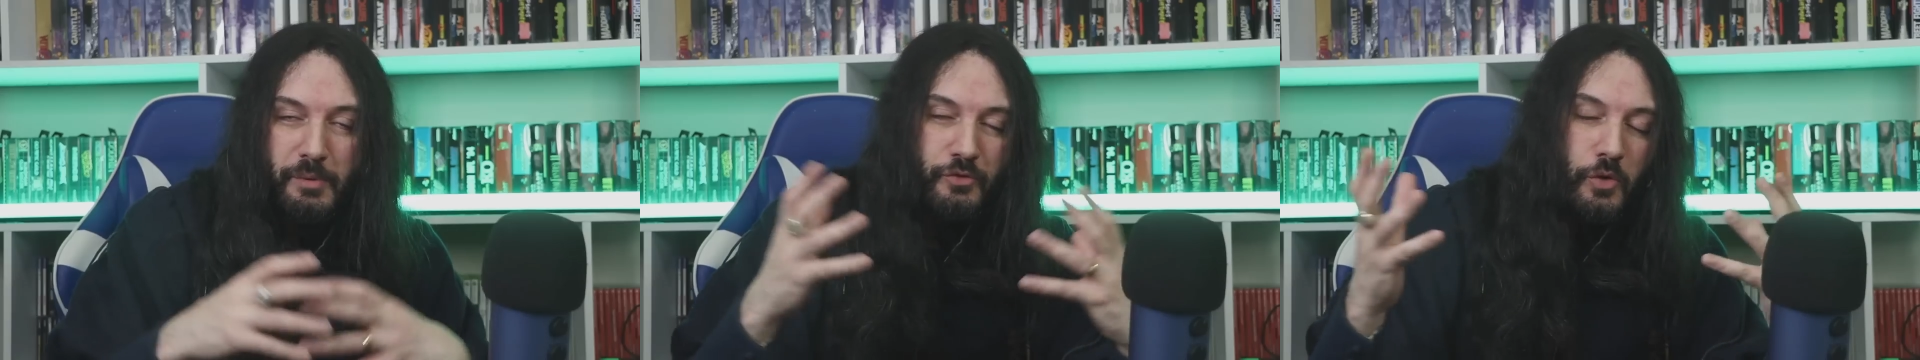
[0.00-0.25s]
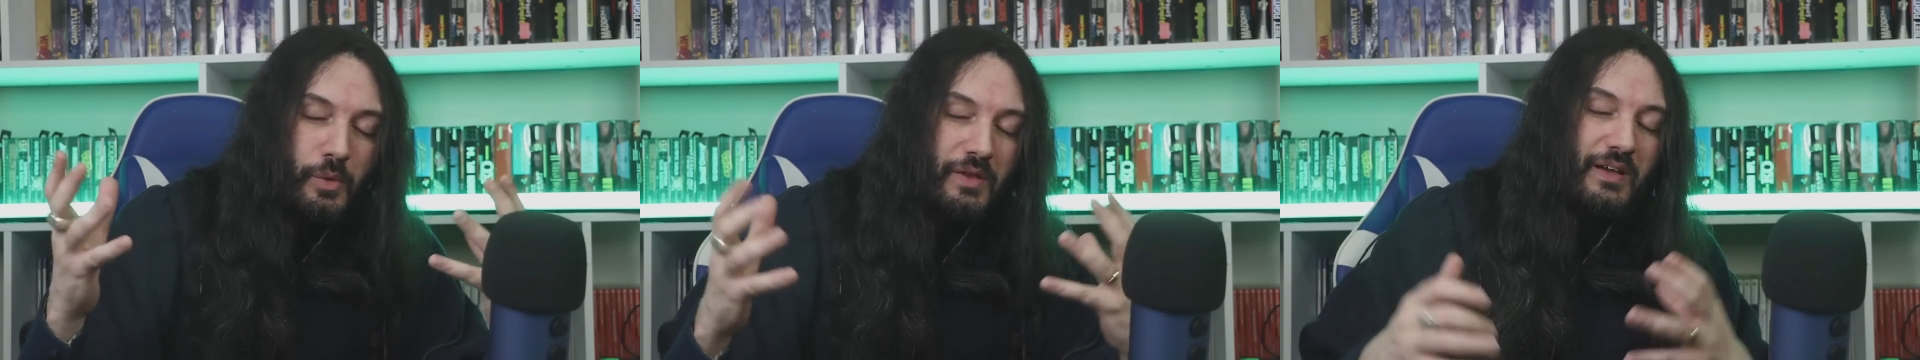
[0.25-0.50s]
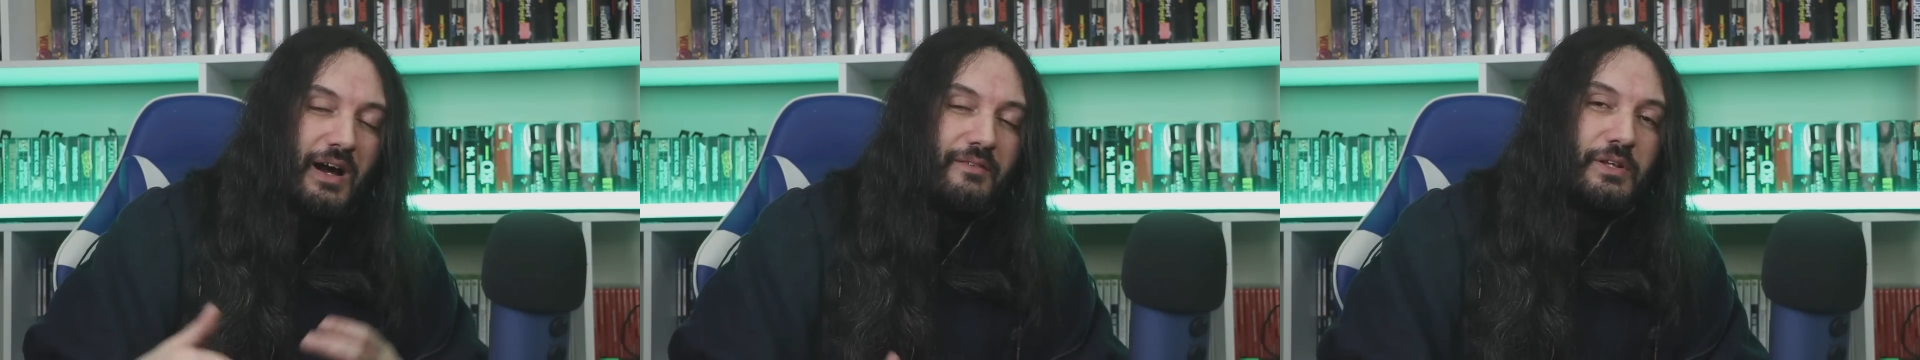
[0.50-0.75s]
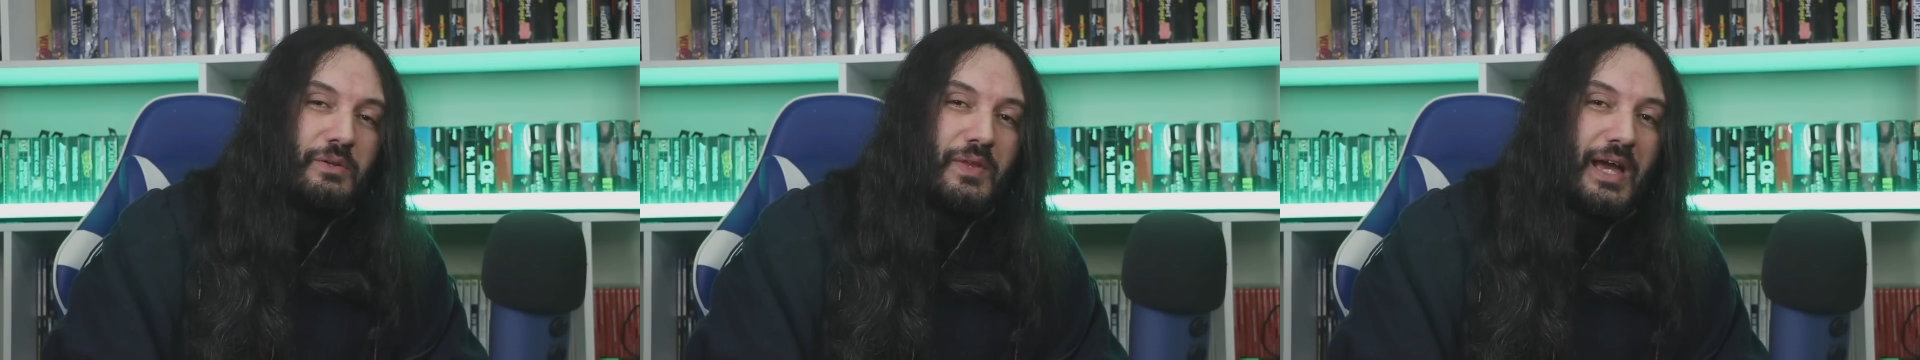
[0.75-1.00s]
before we dive
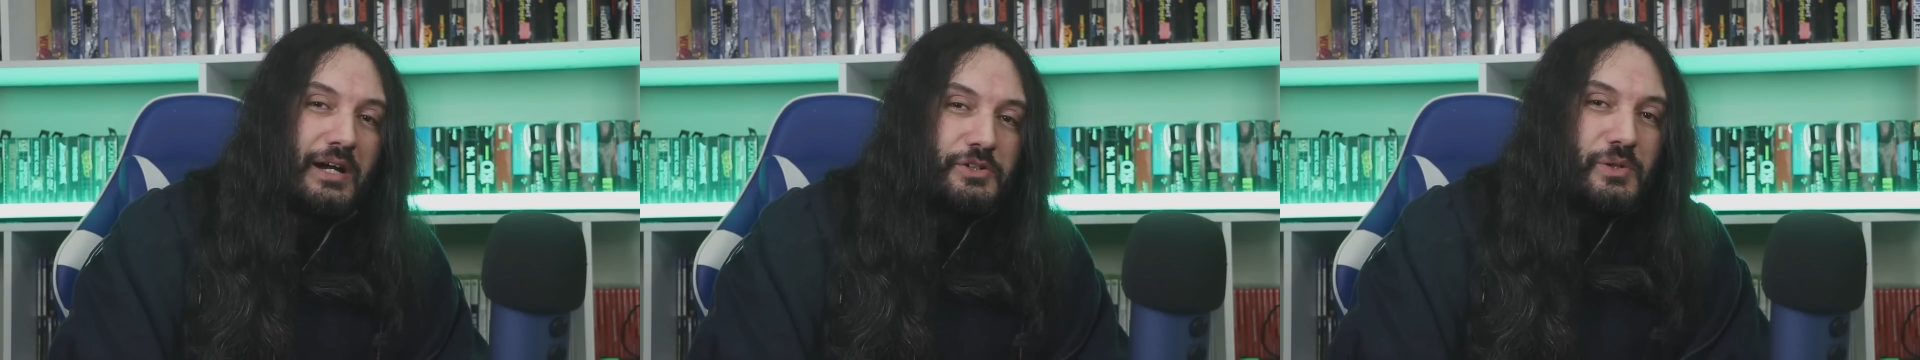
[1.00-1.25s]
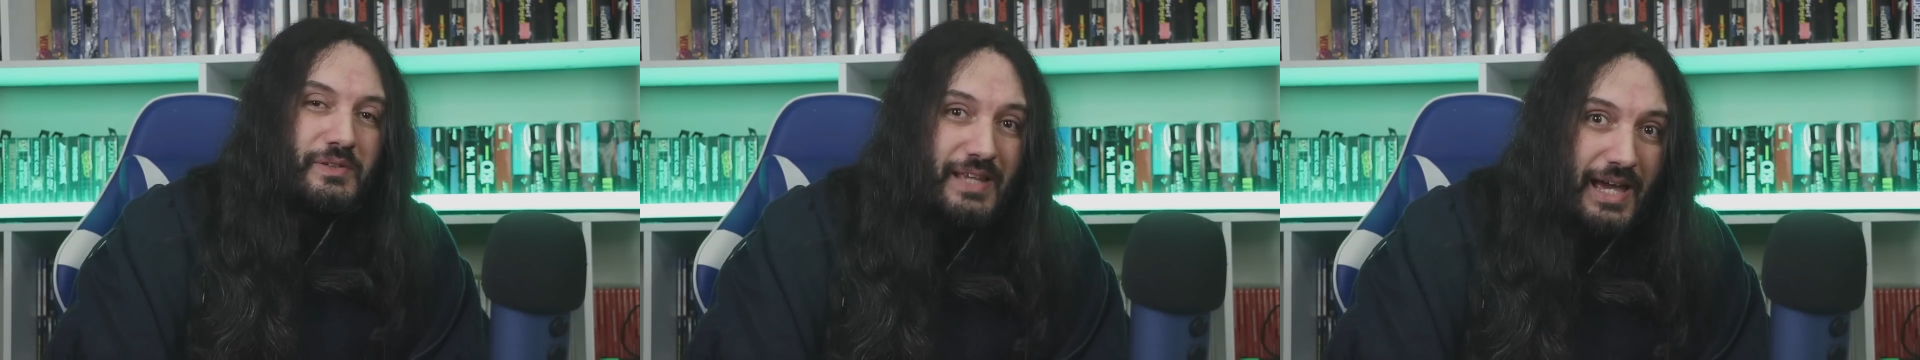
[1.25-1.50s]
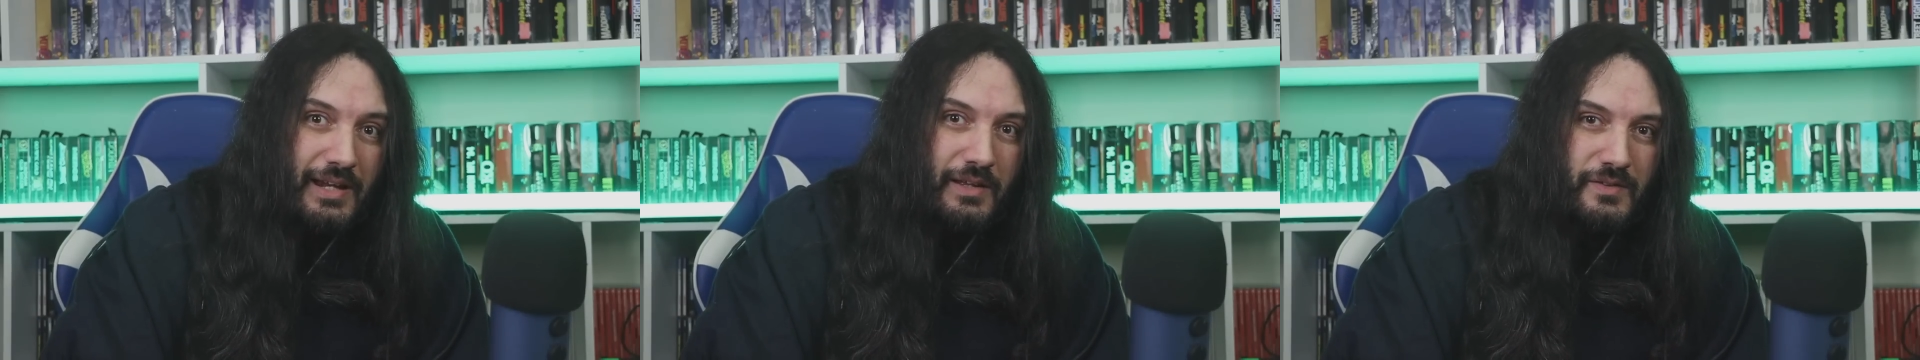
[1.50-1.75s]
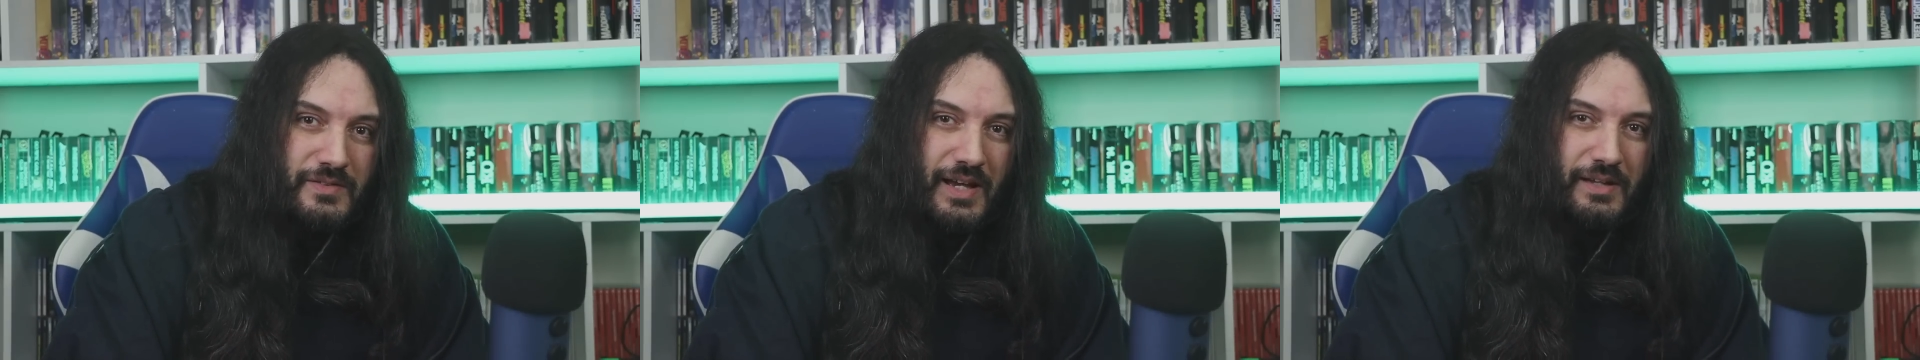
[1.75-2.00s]
into the actual
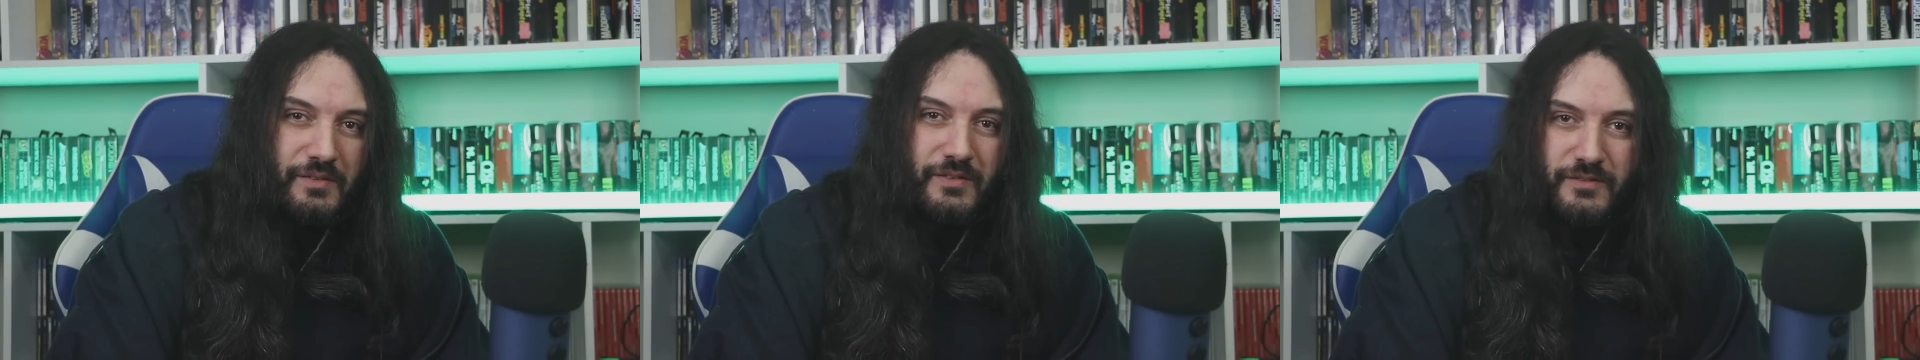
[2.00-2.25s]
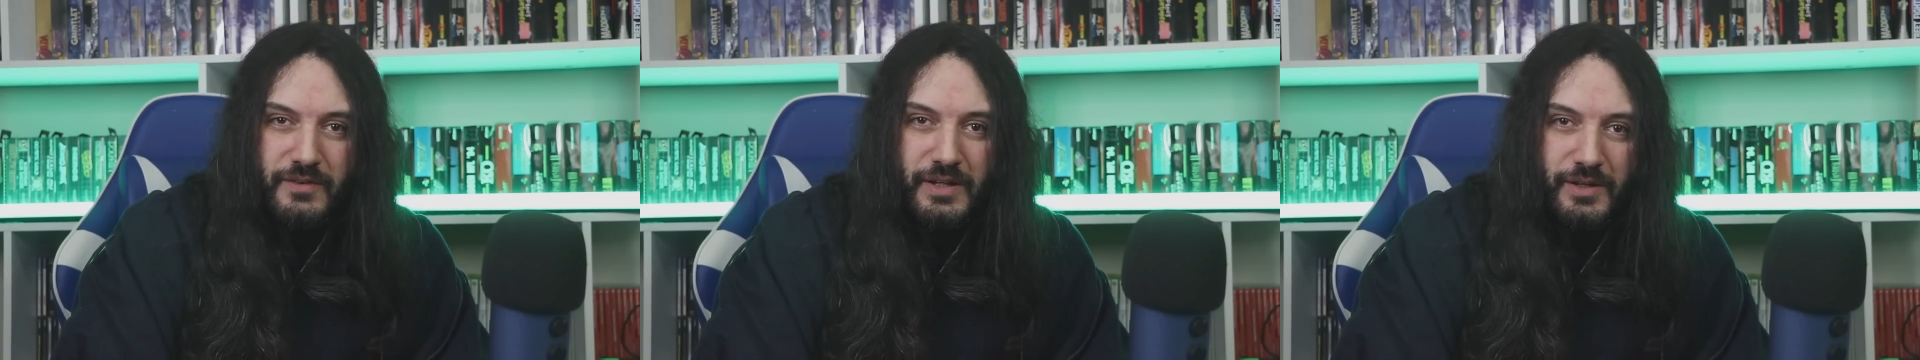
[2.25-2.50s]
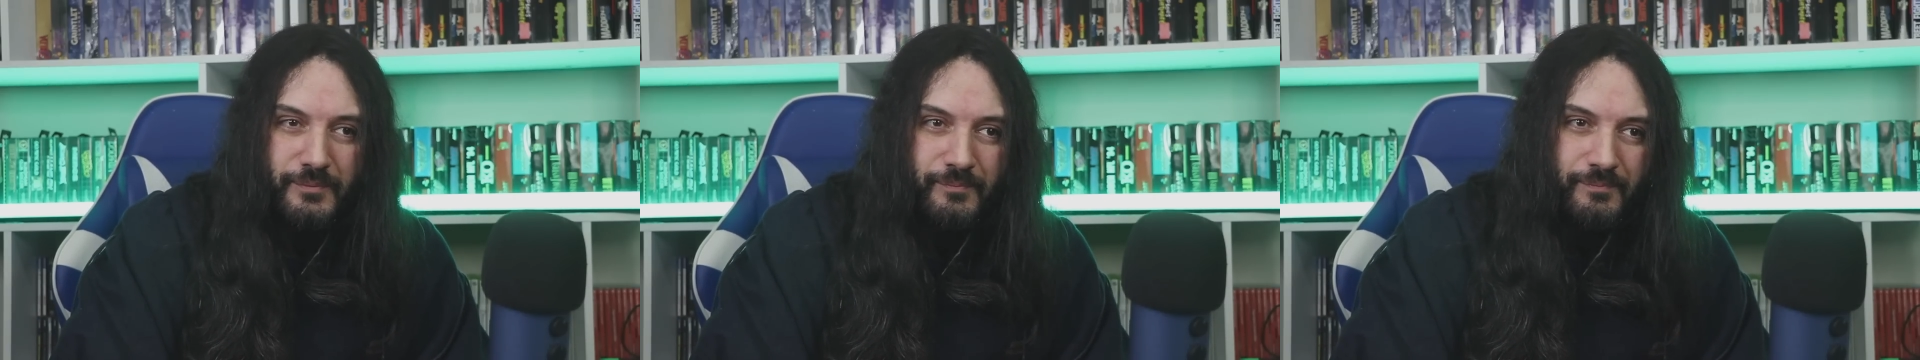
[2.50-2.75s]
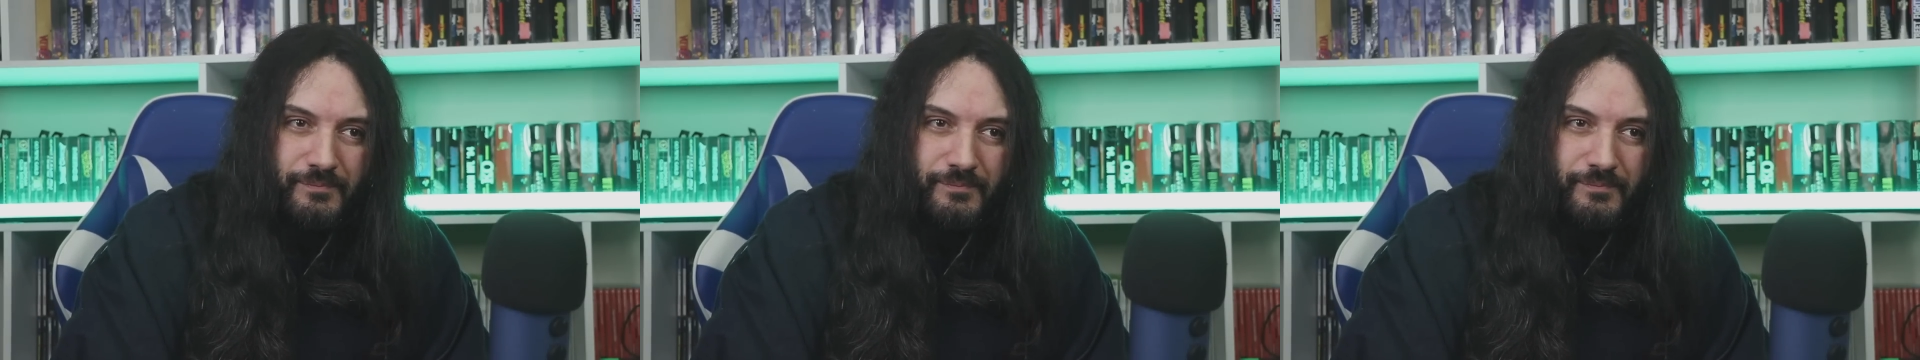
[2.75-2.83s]
technical side of this video,